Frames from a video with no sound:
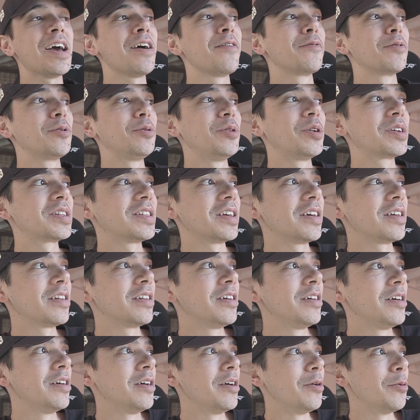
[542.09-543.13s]
ever looked at
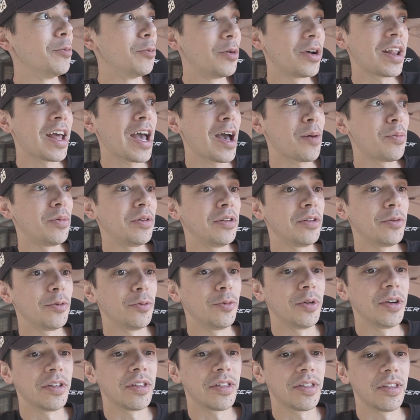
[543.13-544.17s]
what happened
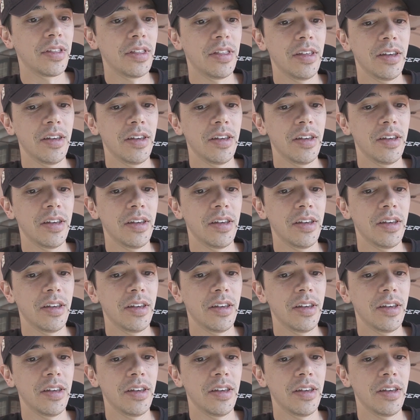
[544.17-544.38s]
with